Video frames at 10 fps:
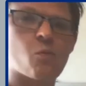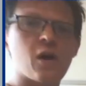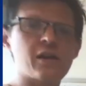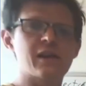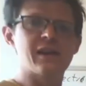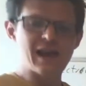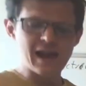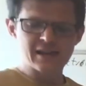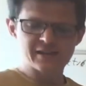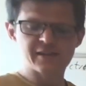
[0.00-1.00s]
one
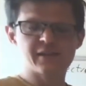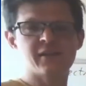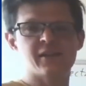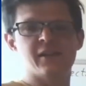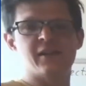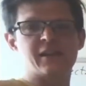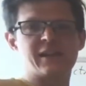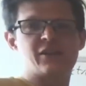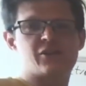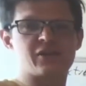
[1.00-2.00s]
last
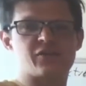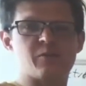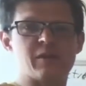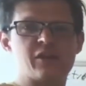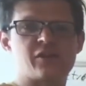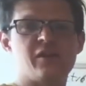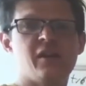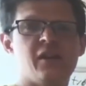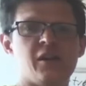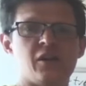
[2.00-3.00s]
gauge transformation
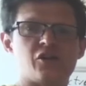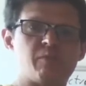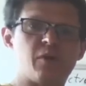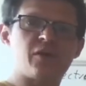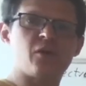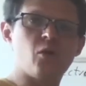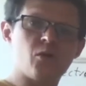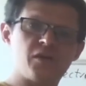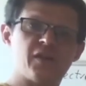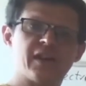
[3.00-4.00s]
to put the
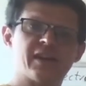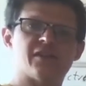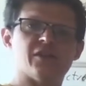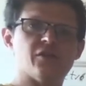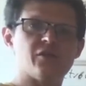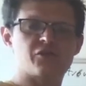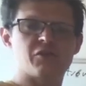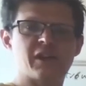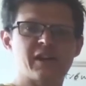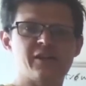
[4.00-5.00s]
whole thing into
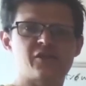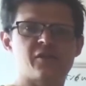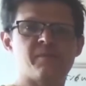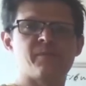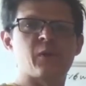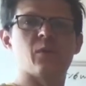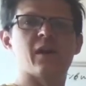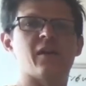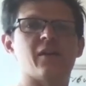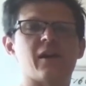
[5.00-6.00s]
unitary gauge,
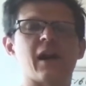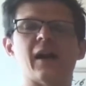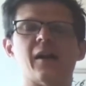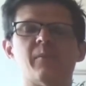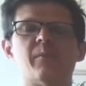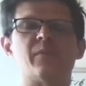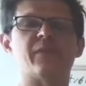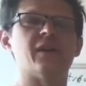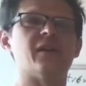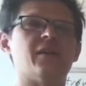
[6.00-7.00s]
where
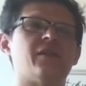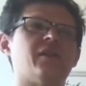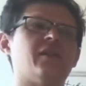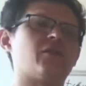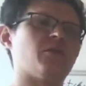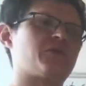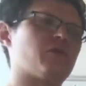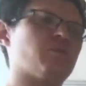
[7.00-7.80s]
the Goldstone